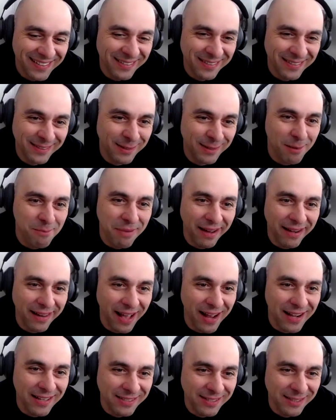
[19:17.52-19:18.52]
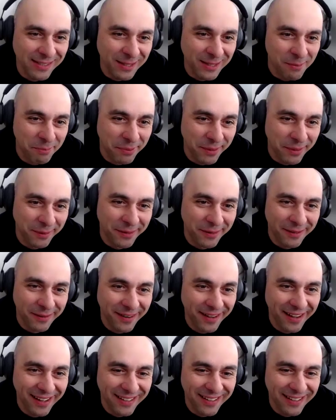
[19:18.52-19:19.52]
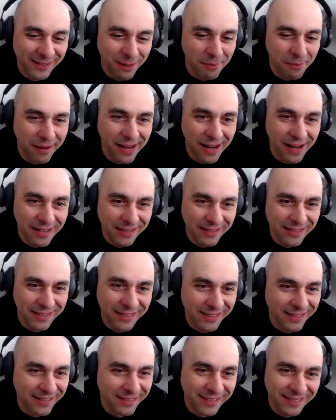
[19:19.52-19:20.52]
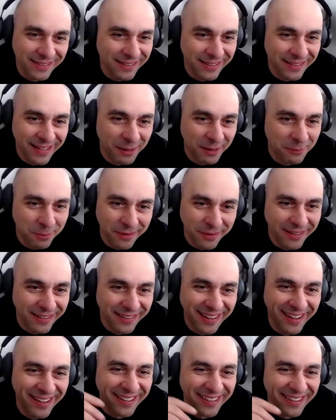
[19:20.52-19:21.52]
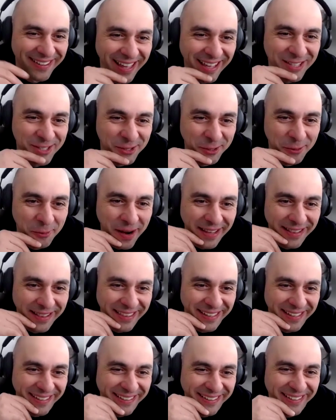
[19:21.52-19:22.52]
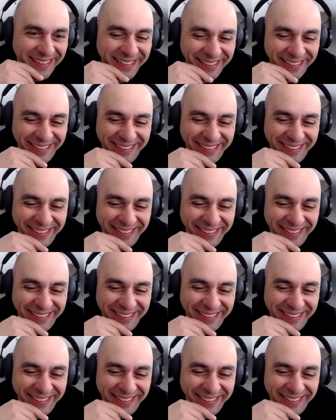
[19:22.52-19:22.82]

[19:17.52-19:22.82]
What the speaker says: somebody else's computer, right? It's somebody else's network that you're renting.